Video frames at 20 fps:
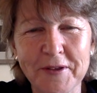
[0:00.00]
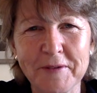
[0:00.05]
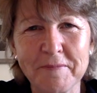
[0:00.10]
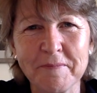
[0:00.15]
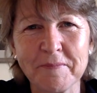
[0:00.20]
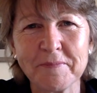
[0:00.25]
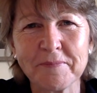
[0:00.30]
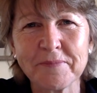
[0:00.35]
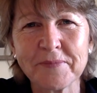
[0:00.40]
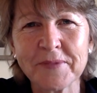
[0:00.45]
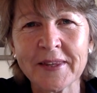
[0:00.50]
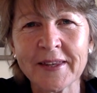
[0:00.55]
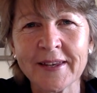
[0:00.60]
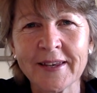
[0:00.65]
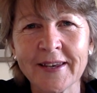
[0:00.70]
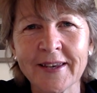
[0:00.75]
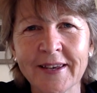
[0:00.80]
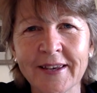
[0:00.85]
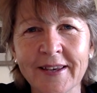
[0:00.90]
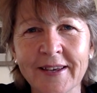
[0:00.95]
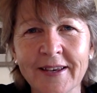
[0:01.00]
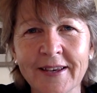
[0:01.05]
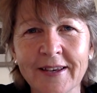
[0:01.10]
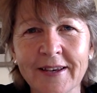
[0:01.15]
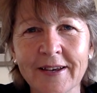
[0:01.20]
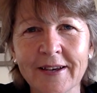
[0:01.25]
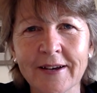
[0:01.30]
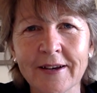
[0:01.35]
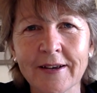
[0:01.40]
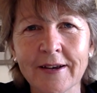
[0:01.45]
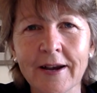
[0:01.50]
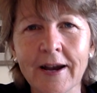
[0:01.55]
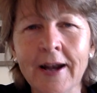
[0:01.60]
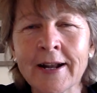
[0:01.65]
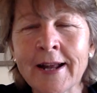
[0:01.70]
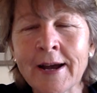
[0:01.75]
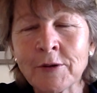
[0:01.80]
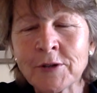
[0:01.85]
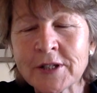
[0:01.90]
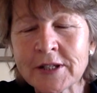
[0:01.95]
them.
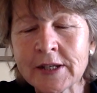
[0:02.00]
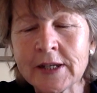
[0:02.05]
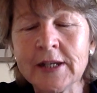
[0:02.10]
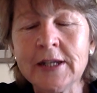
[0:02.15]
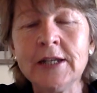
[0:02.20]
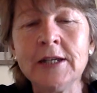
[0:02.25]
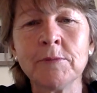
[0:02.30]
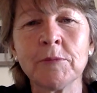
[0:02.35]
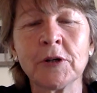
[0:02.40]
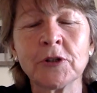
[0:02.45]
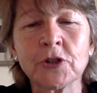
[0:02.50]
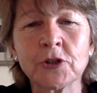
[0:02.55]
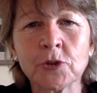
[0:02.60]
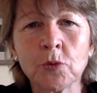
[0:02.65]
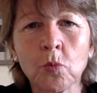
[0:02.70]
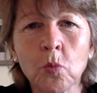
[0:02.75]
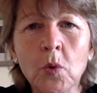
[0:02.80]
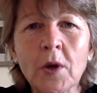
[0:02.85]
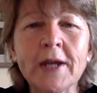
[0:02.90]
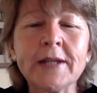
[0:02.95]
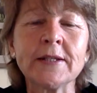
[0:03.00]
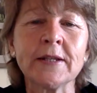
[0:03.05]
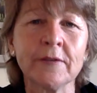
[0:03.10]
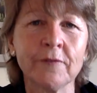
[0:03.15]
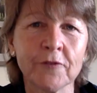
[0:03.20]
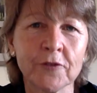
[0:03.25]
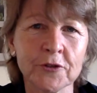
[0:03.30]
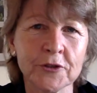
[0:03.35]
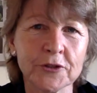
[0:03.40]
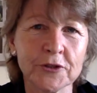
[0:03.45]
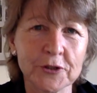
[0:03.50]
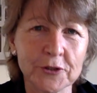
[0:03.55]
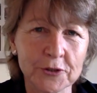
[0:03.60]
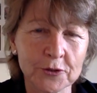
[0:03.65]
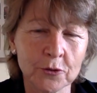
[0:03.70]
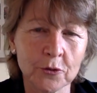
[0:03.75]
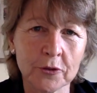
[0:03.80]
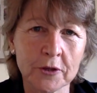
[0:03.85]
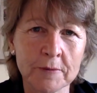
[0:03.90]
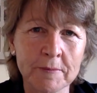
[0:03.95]
And our team are just waiting for us to
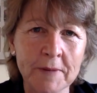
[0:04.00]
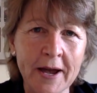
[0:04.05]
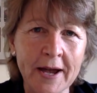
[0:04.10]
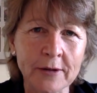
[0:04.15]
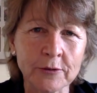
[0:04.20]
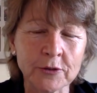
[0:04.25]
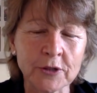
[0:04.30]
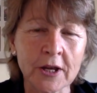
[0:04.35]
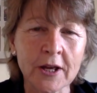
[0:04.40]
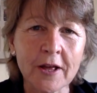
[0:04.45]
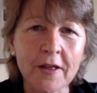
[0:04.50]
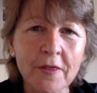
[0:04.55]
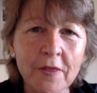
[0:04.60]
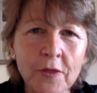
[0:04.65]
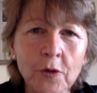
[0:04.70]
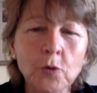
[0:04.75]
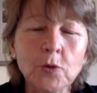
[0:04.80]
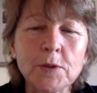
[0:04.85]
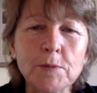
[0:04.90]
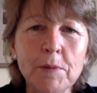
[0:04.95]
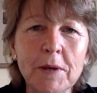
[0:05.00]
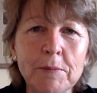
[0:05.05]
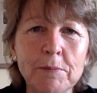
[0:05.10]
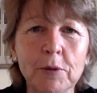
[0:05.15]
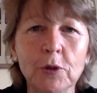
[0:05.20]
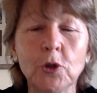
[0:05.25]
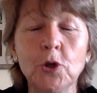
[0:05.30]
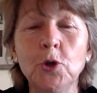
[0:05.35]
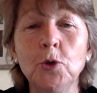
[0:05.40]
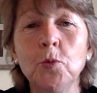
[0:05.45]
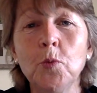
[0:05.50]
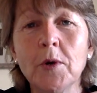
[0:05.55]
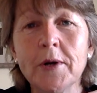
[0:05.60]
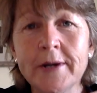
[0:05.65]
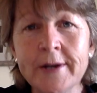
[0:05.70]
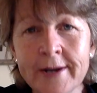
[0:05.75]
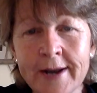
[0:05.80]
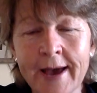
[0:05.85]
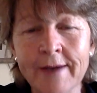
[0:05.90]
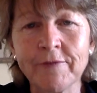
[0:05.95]
sort them out. Those people who were
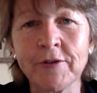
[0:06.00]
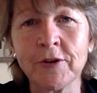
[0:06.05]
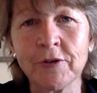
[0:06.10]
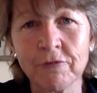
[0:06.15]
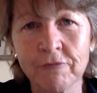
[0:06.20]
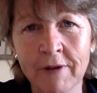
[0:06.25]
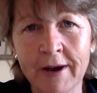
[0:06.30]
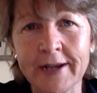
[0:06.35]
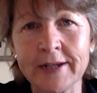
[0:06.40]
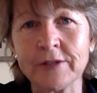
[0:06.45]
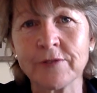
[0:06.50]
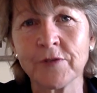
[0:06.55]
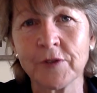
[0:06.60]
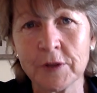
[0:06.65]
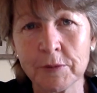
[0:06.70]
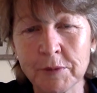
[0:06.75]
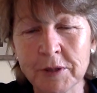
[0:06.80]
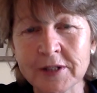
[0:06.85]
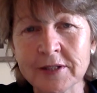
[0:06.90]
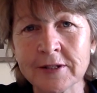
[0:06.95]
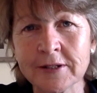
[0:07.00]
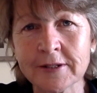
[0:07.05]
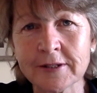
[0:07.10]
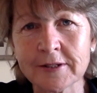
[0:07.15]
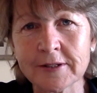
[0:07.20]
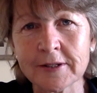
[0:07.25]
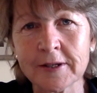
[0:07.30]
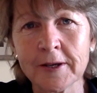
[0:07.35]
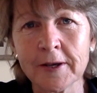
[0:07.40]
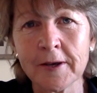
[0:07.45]
never right for the business.